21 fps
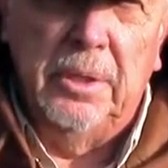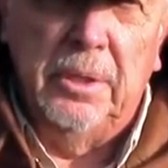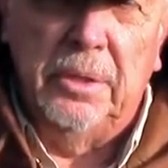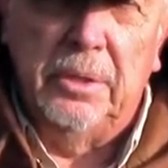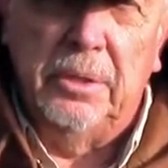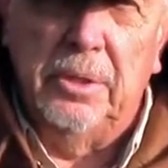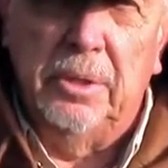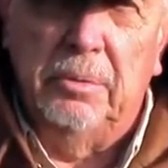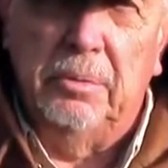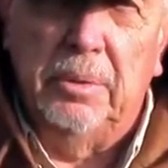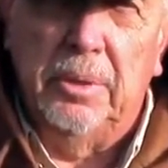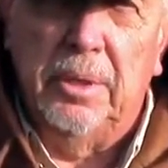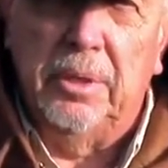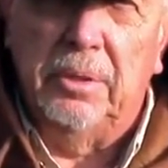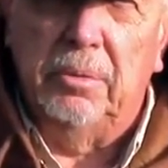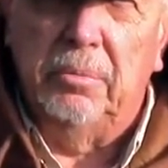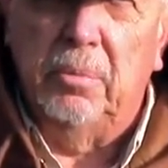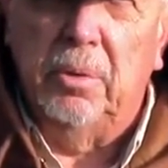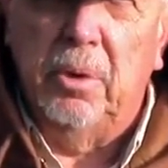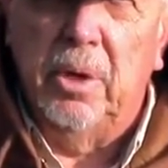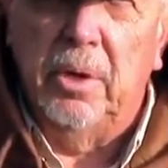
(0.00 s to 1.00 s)
until we
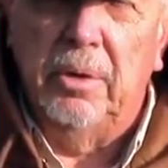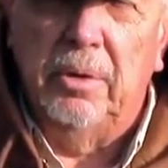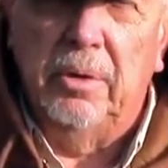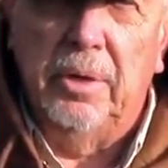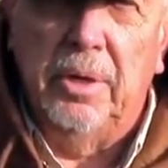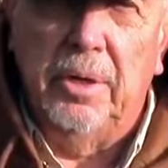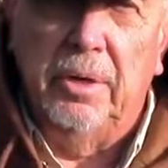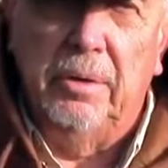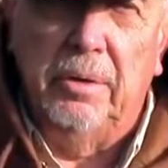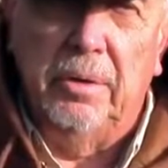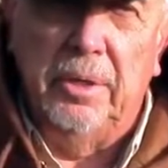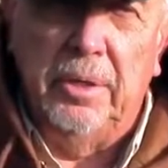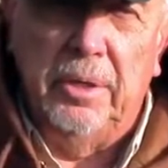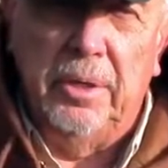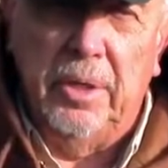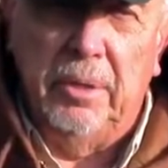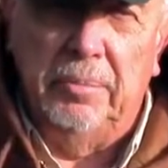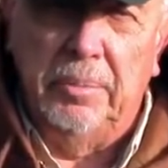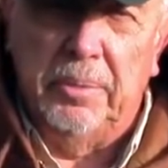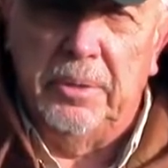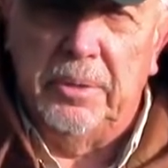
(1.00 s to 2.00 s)
get the water and air
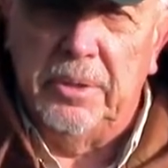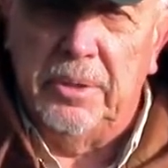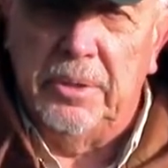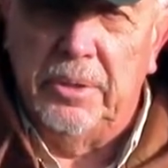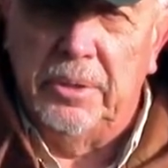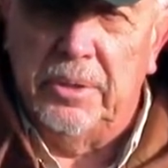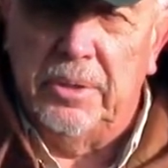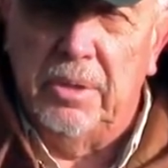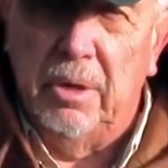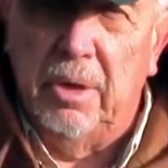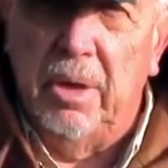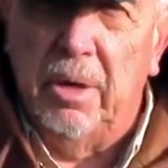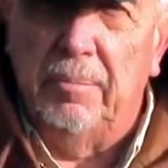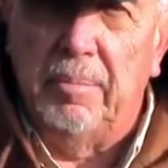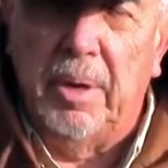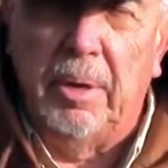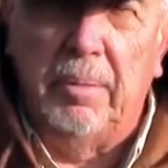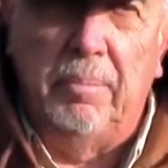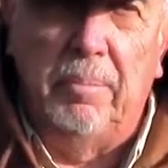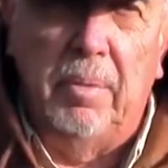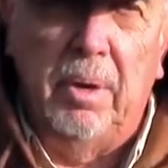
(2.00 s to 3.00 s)
cleaned up it's it's not
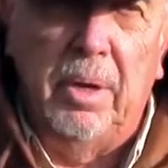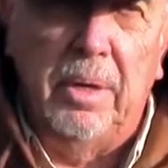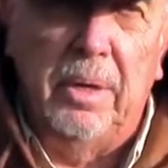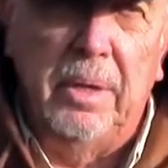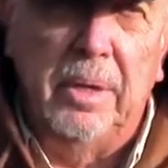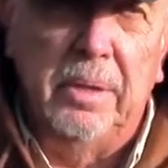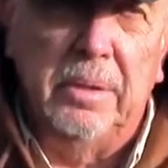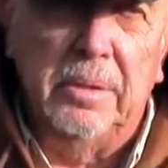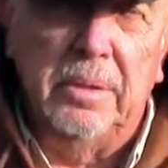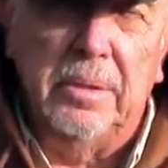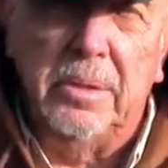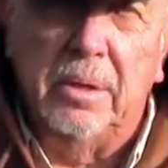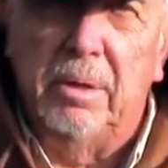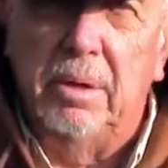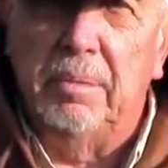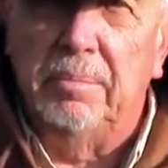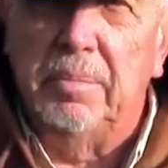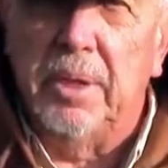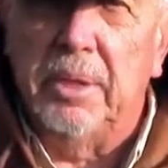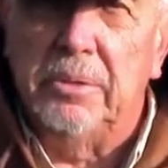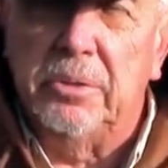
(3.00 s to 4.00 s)
about money and it's
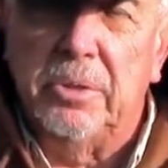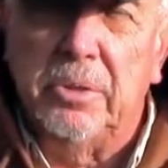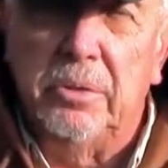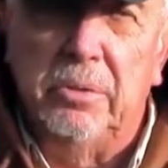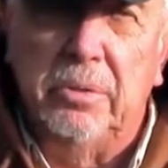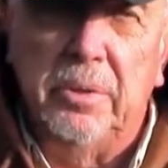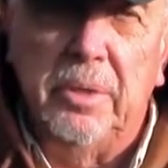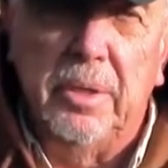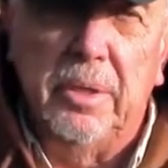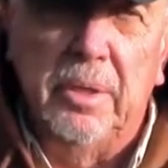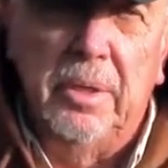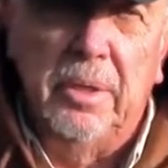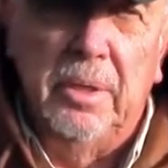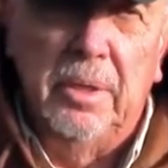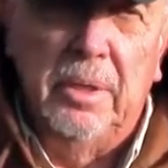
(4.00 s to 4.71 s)
not about suing